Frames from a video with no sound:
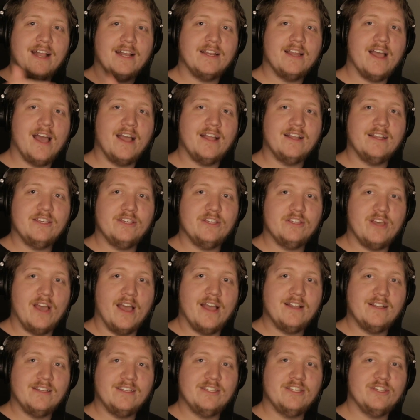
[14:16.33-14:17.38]

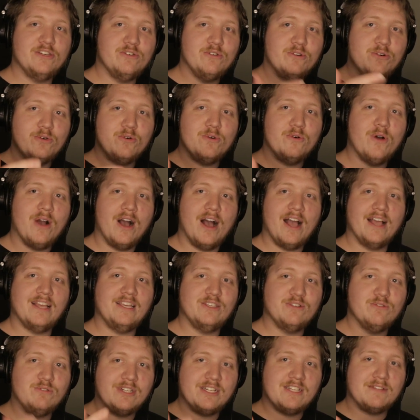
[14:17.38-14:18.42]

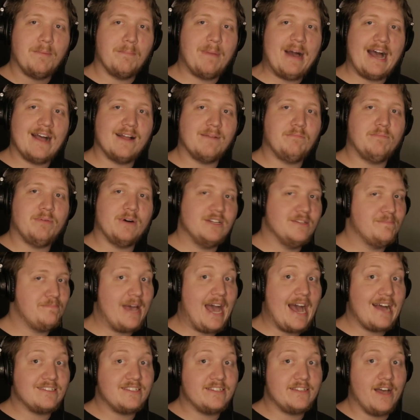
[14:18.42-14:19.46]
you did
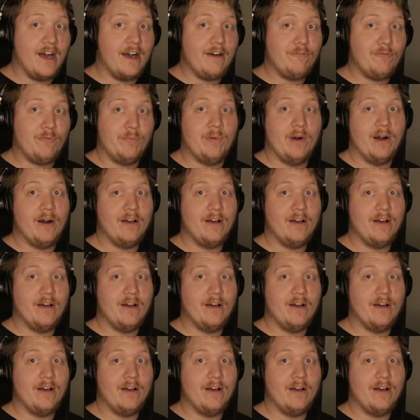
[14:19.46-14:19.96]
bad stuff,